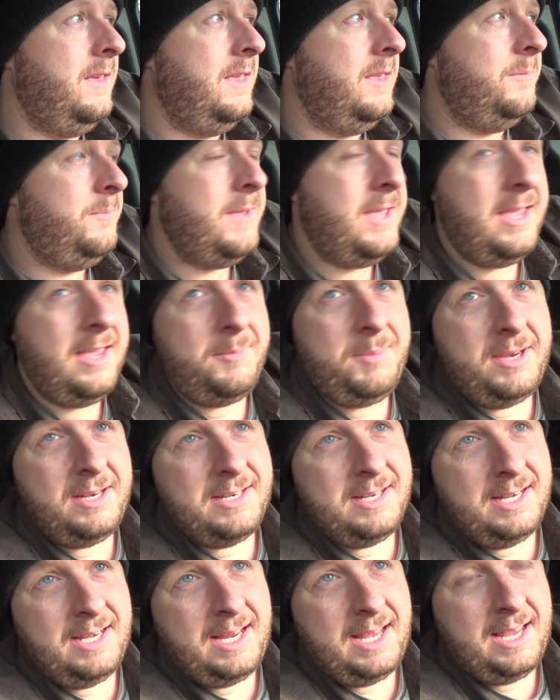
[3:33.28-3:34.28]
maybe
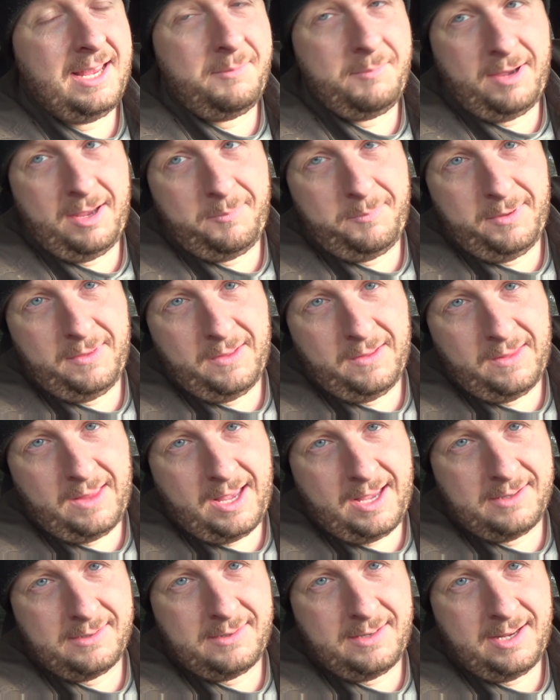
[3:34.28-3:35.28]
today might be the
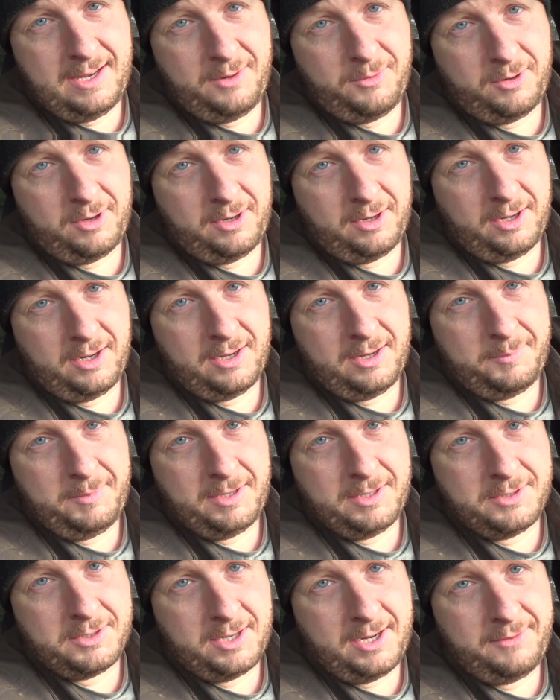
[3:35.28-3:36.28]
last day we're gonna be
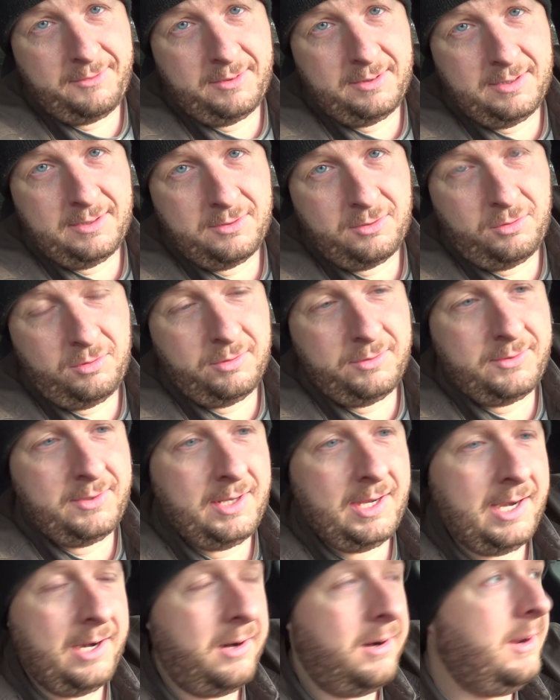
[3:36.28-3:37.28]
driving this old
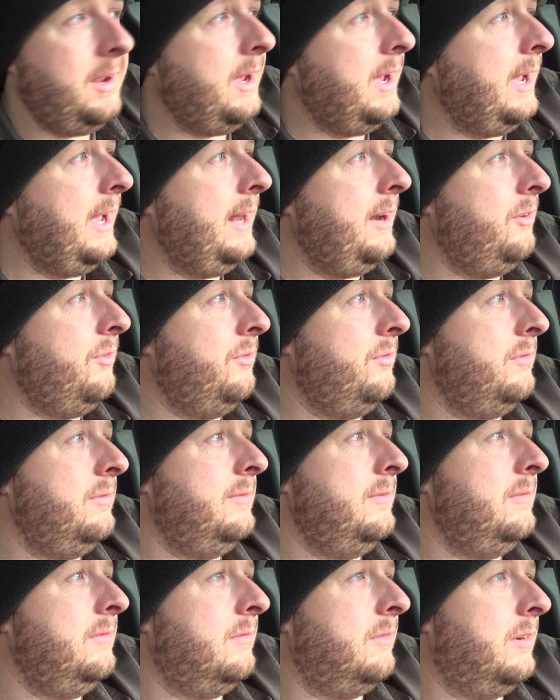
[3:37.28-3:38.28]
Sierra. I don't
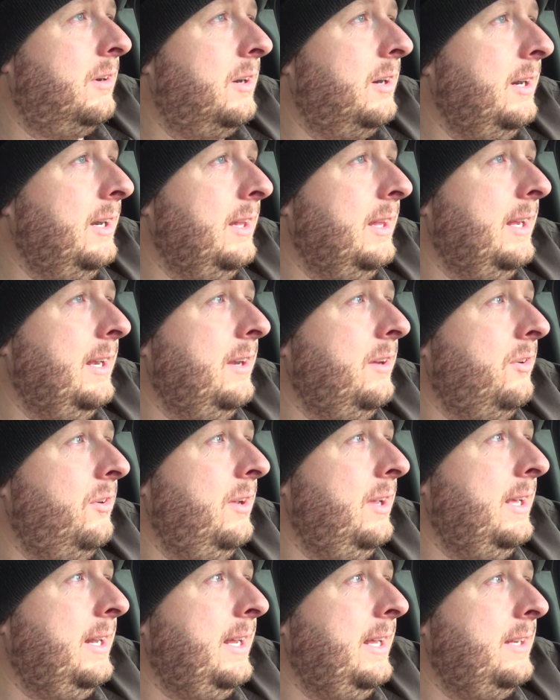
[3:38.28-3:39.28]
really know
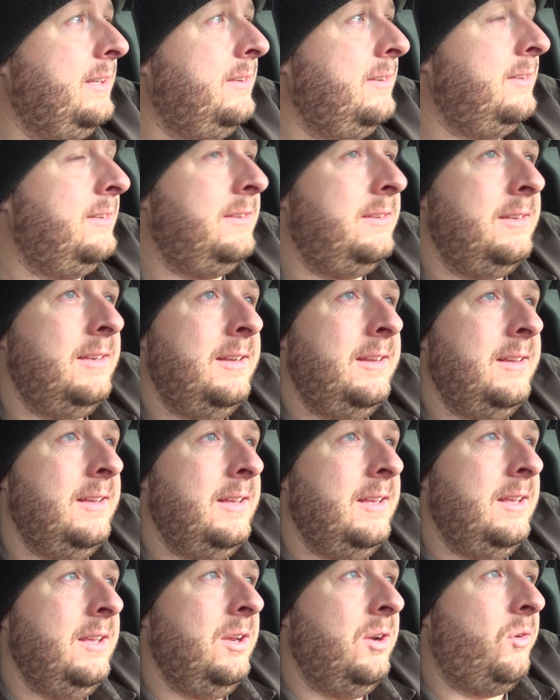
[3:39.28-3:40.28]
yet. I
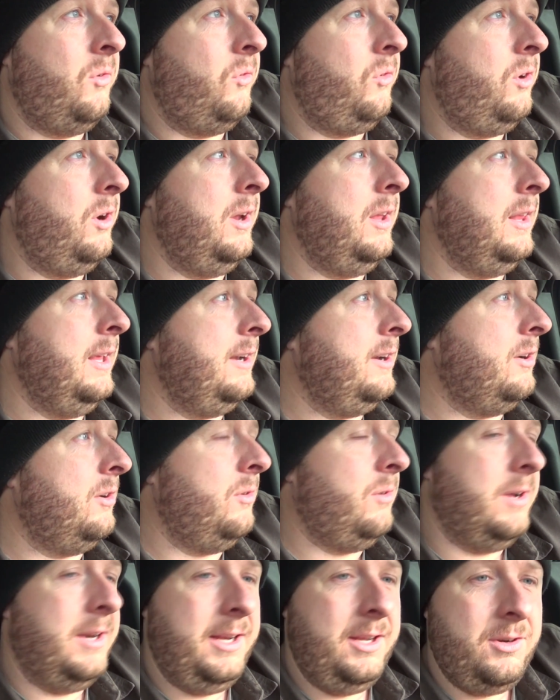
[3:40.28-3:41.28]
really
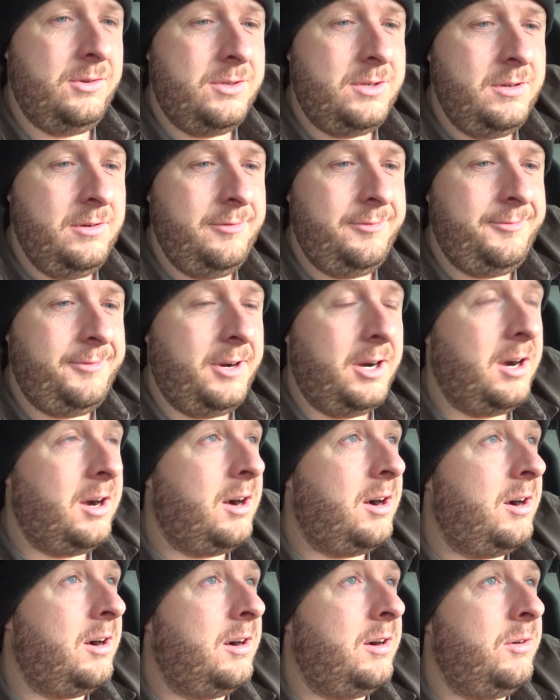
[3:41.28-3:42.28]
don't want to go too
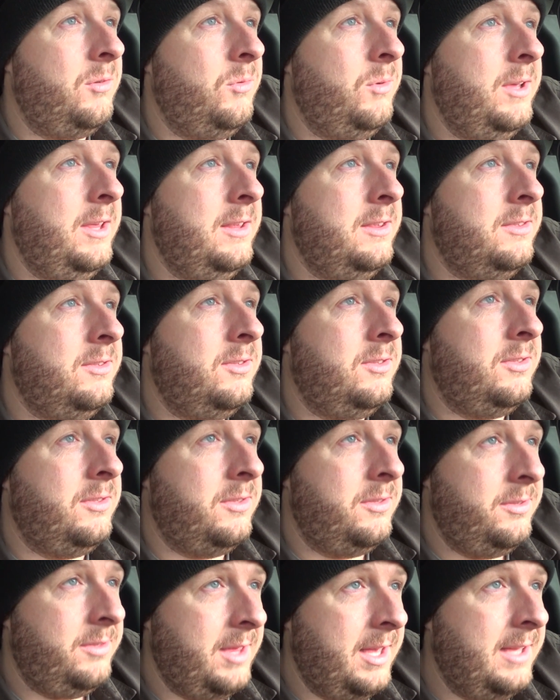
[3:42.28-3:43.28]
far
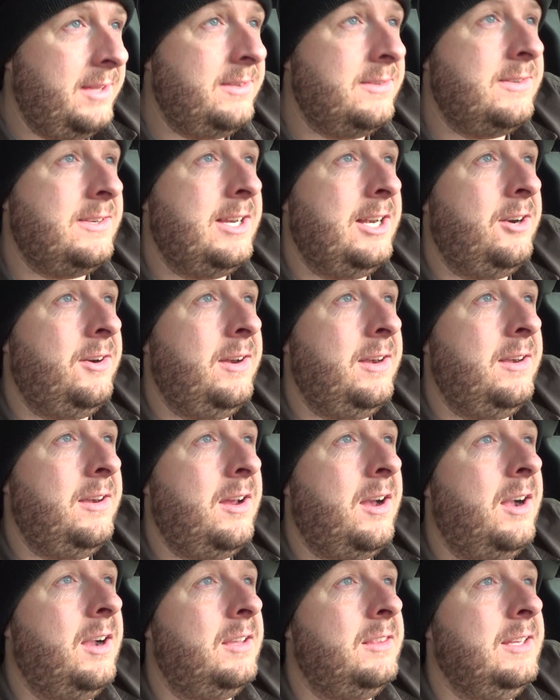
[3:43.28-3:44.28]
with that steering
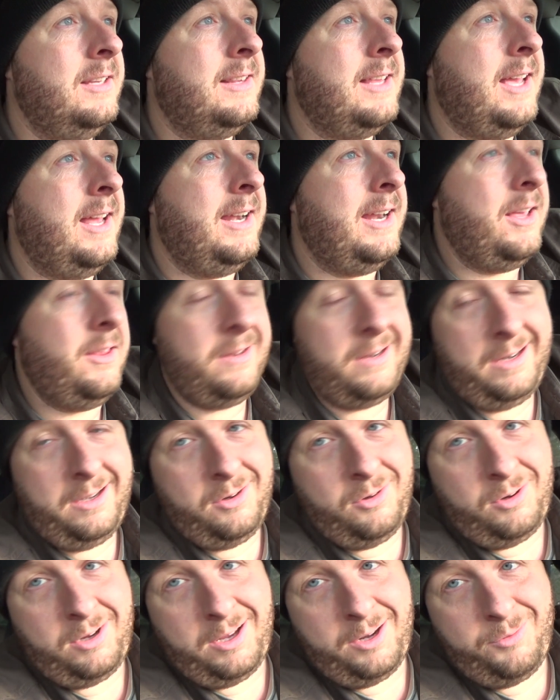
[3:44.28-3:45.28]
knocking like that now that I
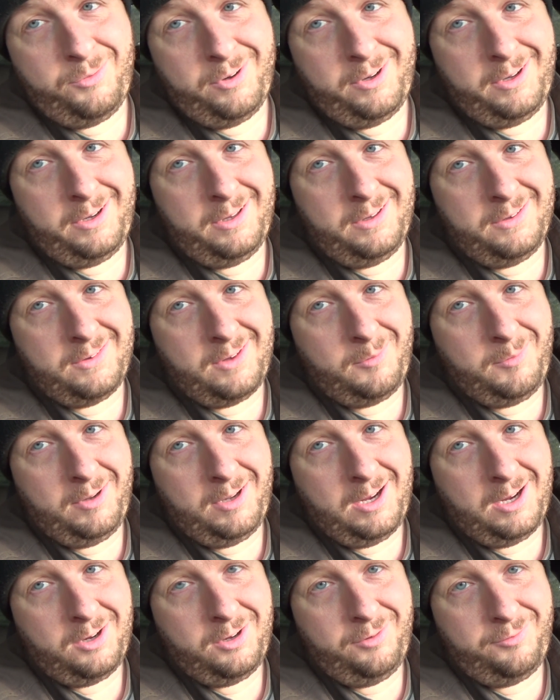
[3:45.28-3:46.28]
know kind of what it is. I mean,
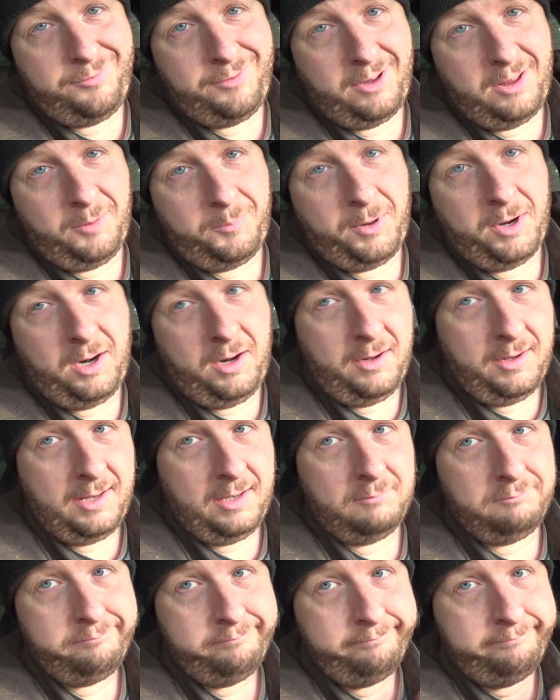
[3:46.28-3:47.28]
that could fall apart and
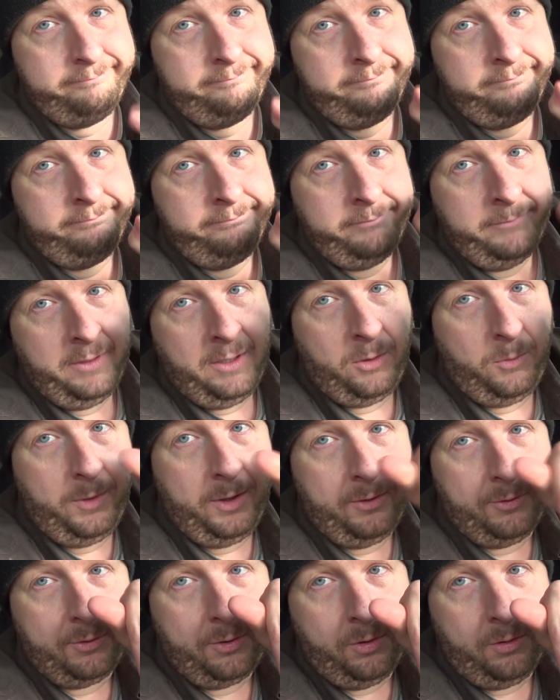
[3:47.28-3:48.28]
then your
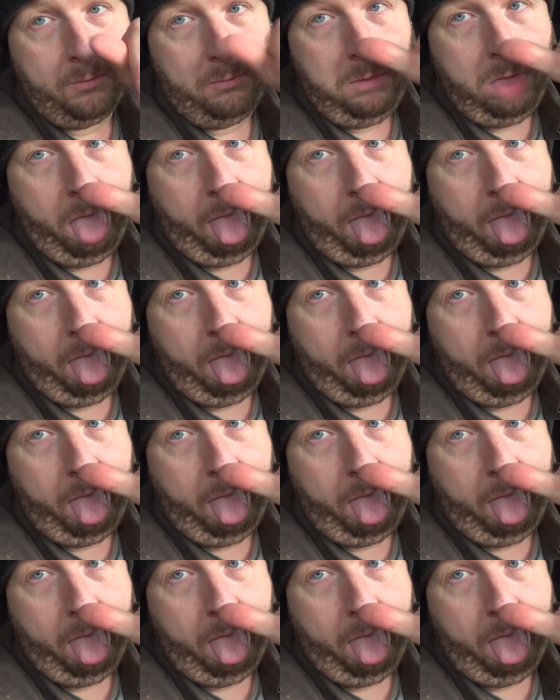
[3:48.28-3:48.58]
wheels go